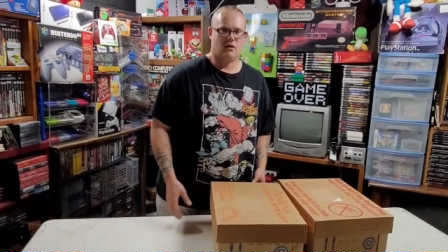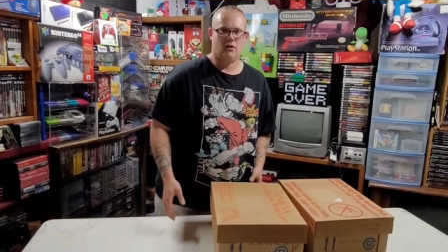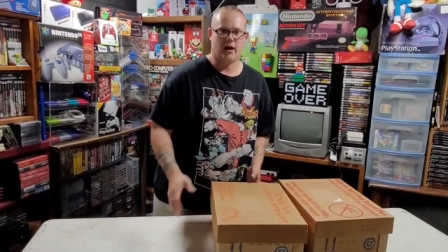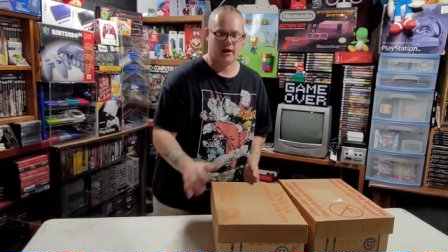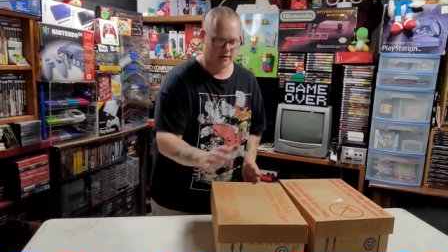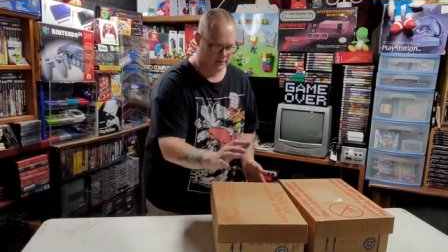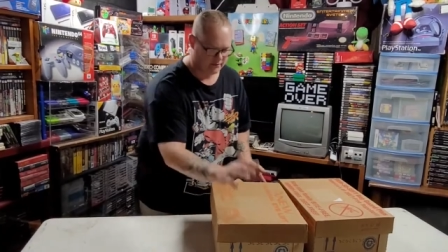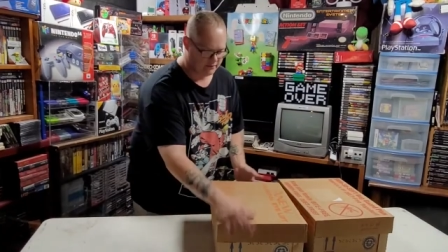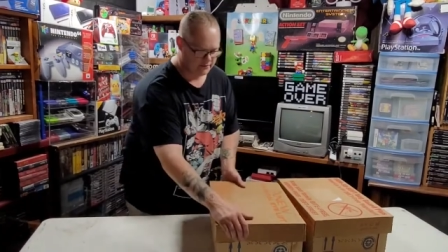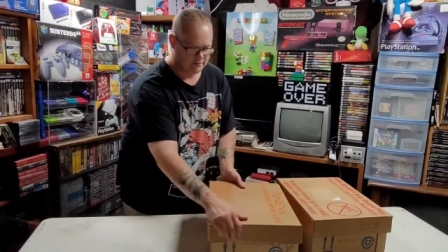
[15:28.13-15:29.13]
Okay,
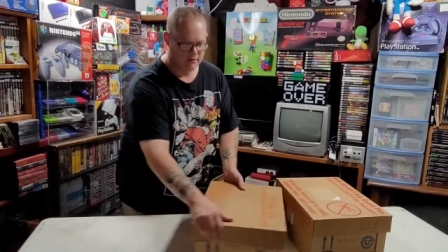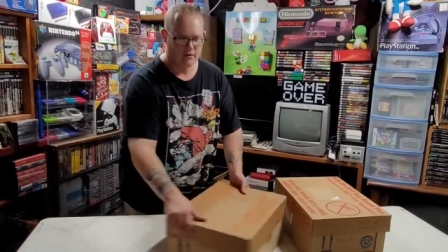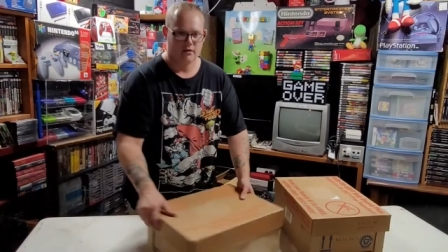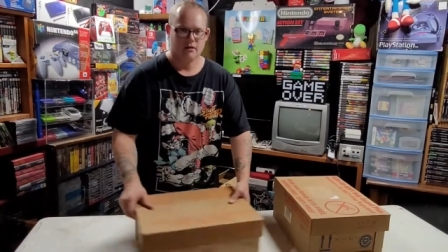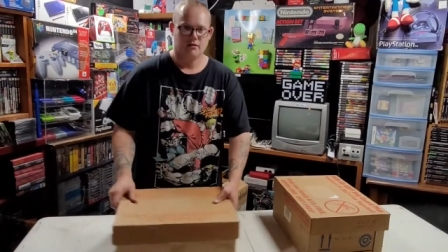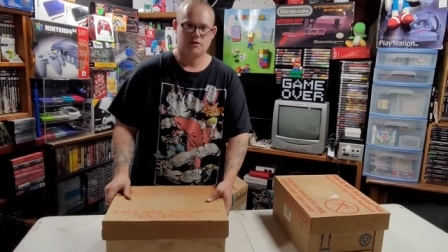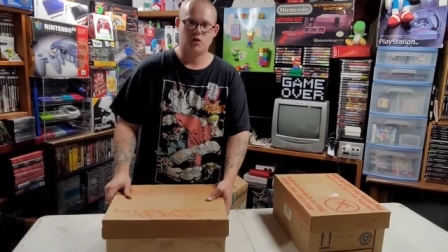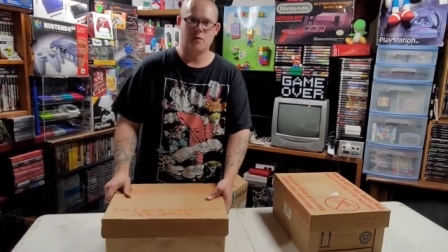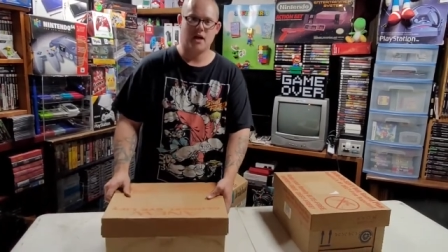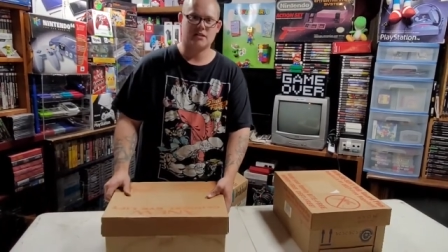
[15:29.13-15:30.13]

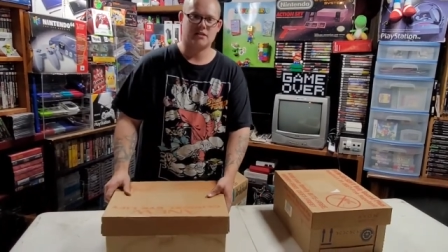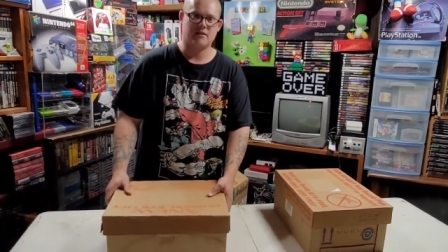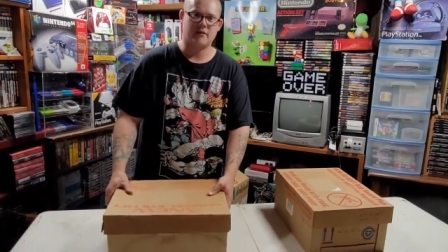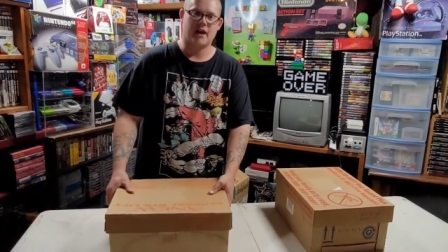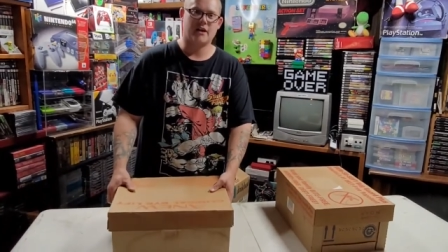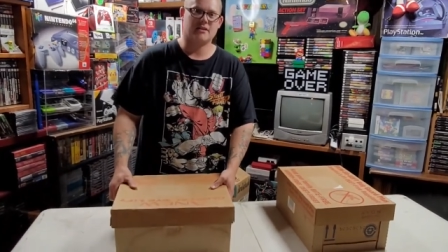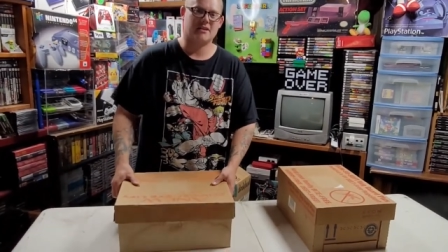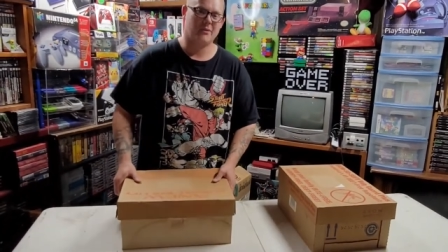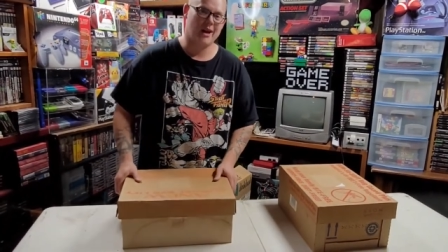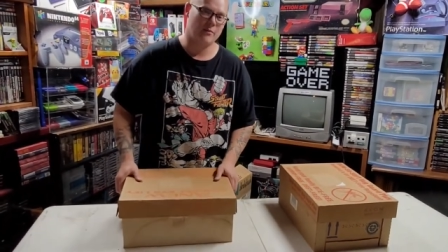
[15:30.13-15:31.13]
two boxes left,
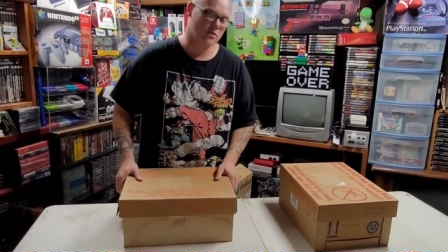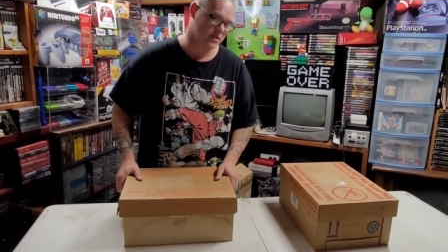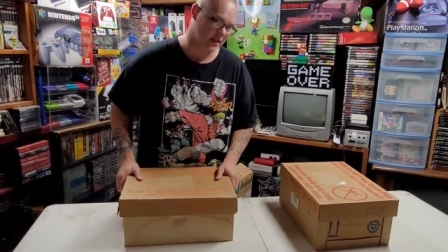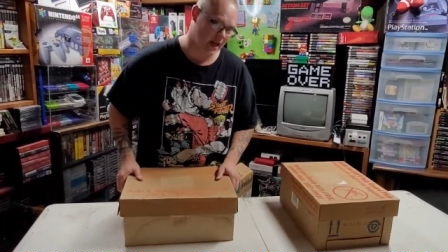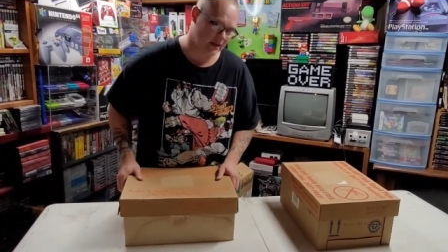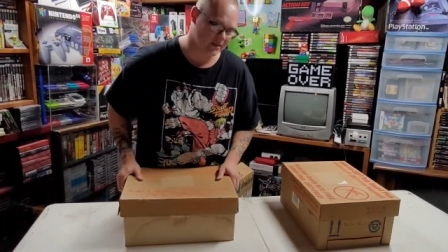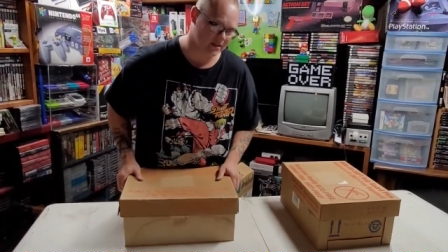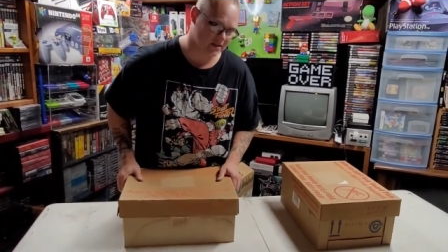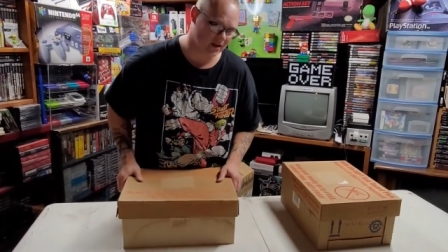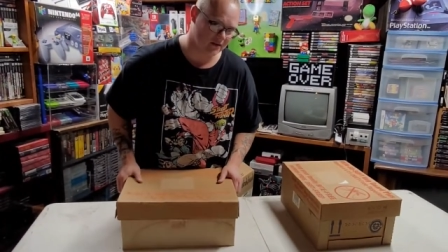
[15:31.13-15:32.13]
guys. We got mostly games
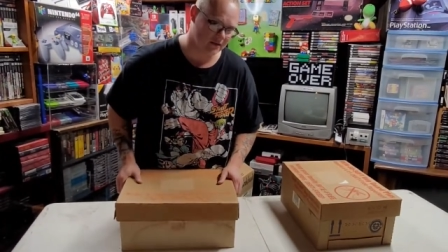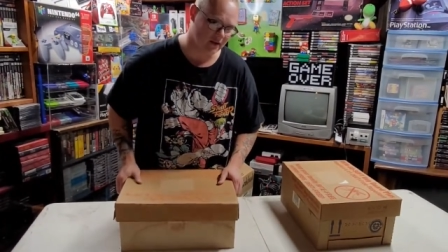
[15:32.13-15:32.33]
and stuff.